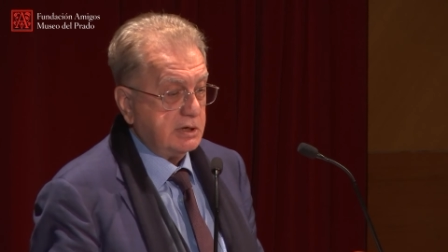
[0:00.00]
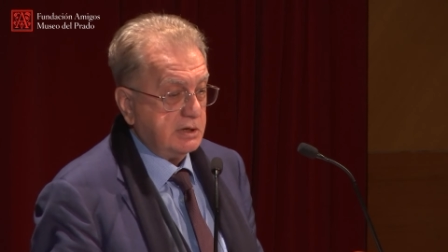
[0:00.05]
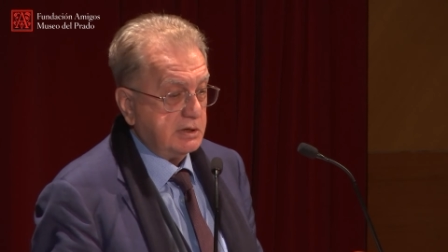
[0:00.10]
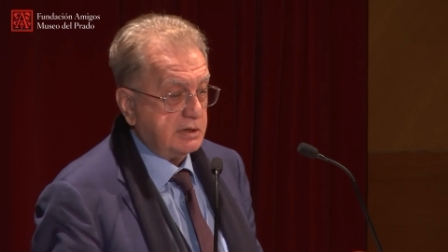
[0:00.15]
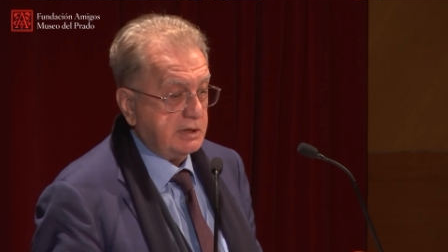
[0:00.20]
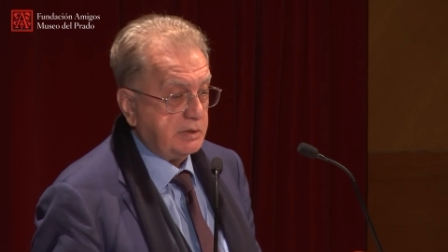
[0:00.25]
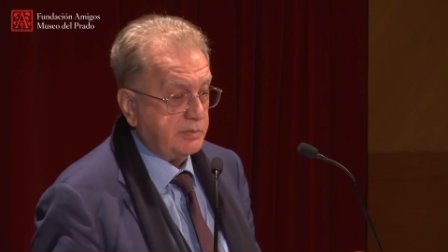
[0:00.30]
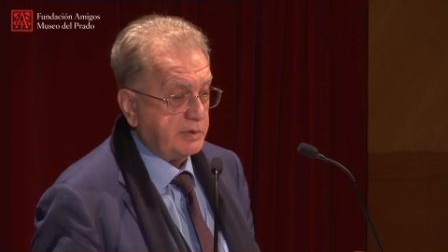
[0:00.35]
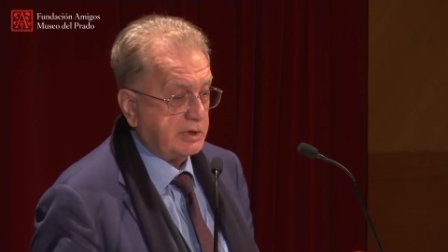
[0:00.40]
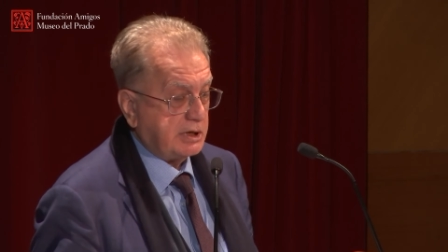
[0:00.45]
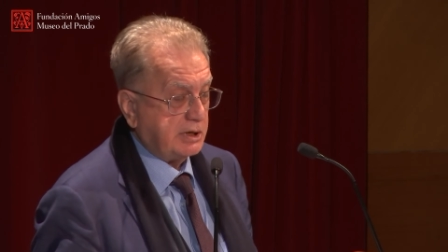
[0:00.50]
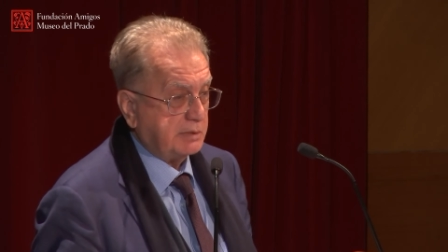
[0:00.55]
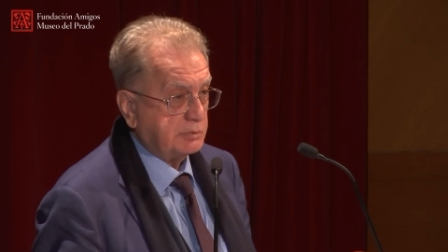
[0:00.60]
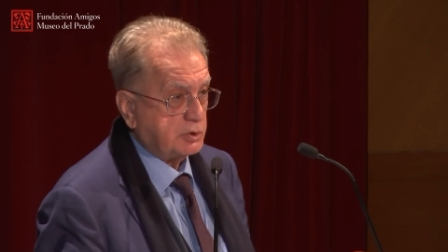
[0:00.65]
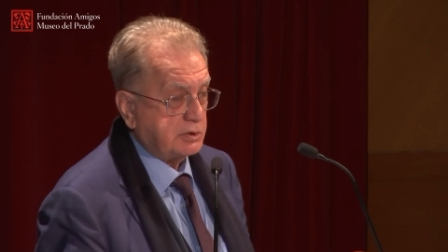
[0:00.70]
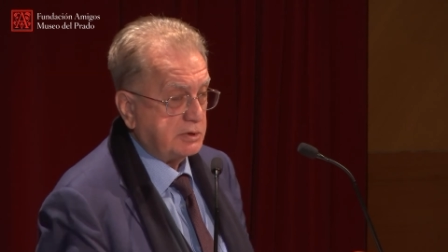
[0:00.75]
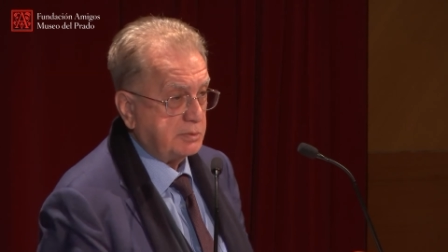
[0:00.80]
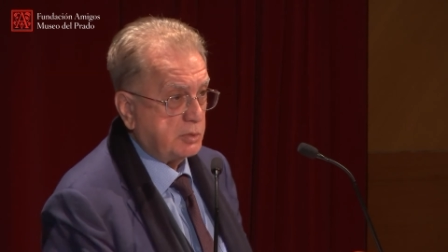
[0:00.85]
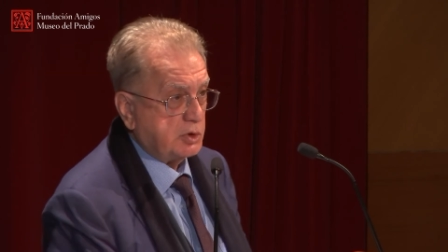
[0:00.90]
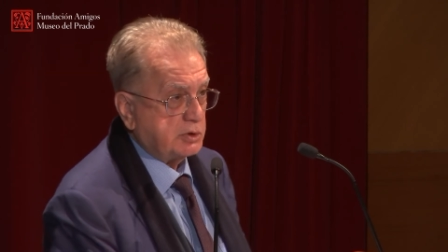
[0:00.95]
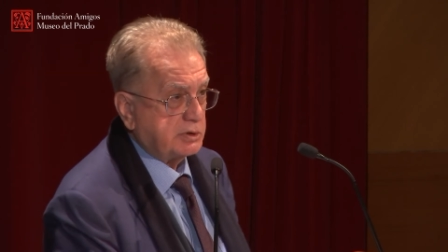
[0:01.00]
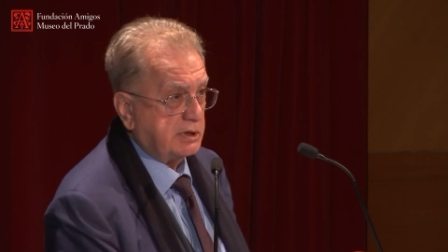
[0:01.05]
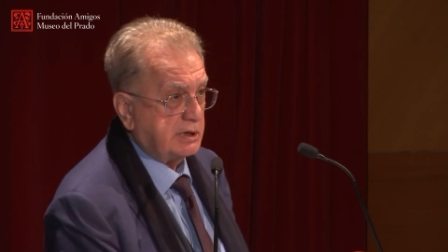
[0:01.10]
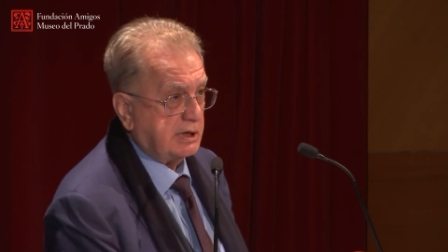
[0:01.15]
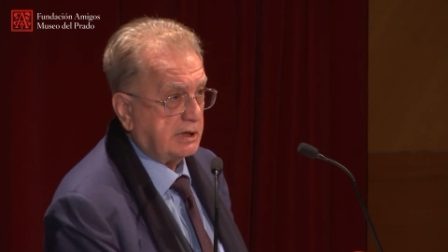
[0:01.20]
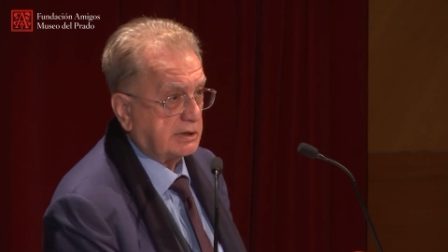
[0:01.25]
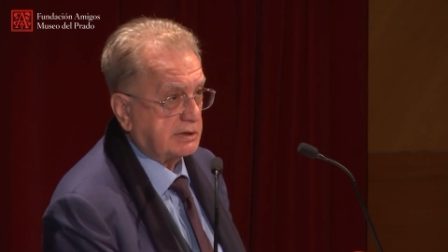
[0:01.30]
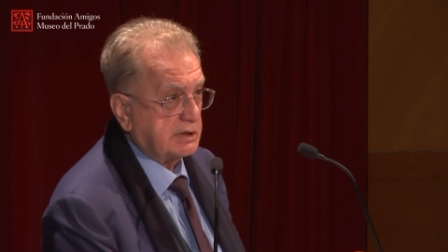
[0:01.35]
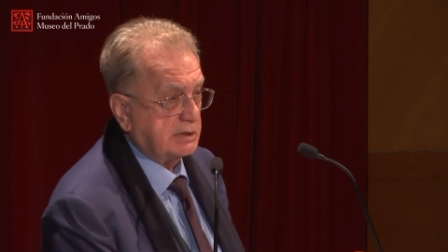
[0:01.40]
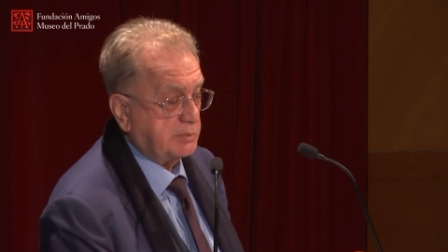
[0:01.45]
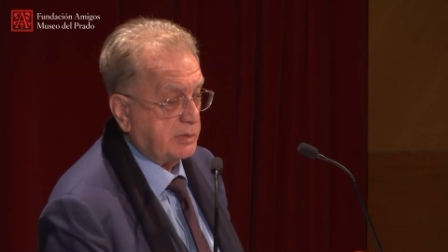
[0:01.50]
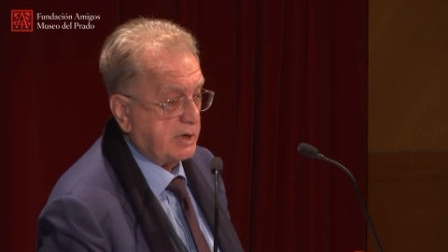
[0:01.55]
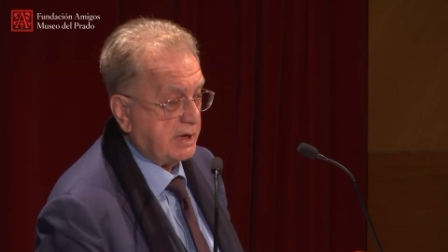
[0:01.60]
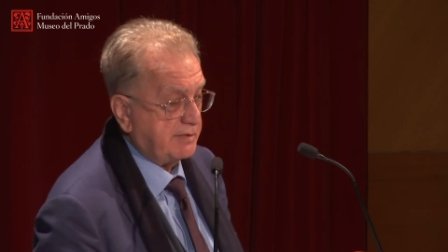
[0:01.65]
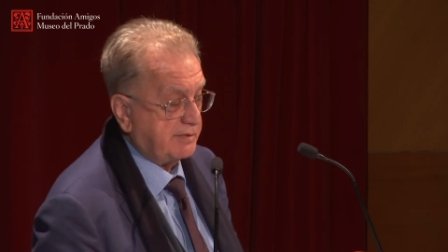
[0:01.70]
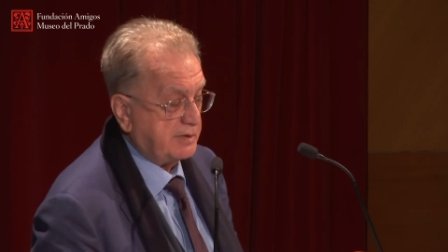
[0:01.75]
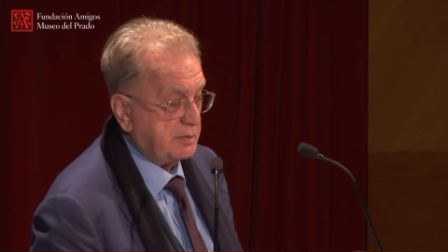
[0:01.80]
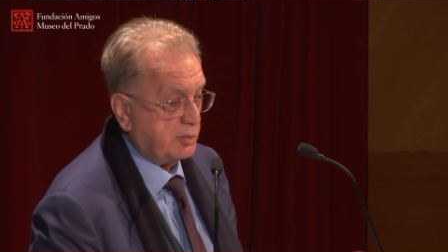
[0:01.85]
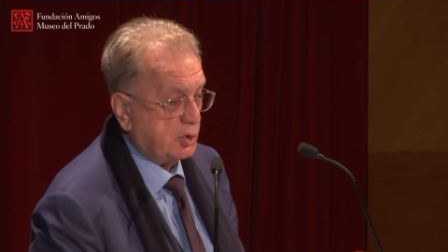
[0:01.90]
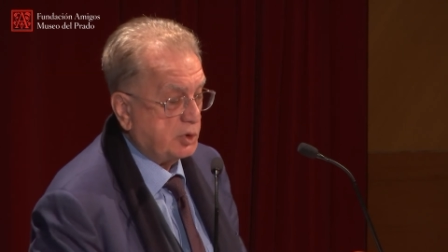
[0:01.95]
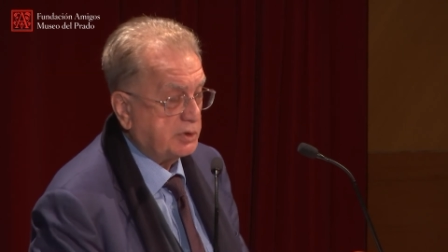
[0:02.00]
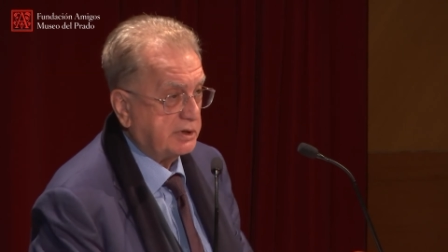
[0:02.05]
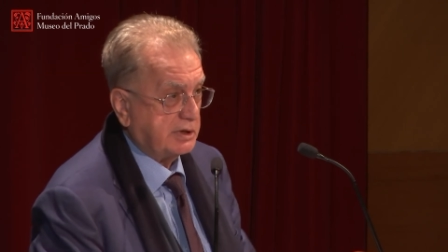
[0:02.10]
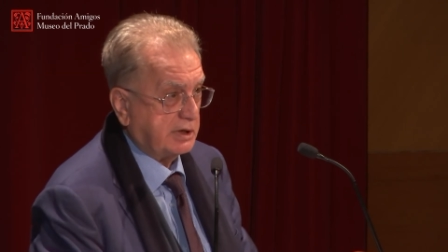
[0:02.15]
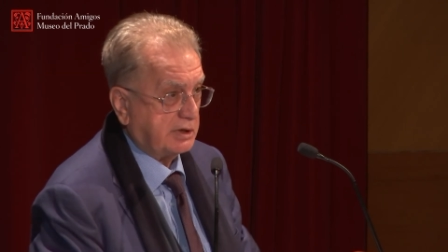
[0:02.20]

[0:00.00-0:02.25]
then we come to the modern art, and we have the modern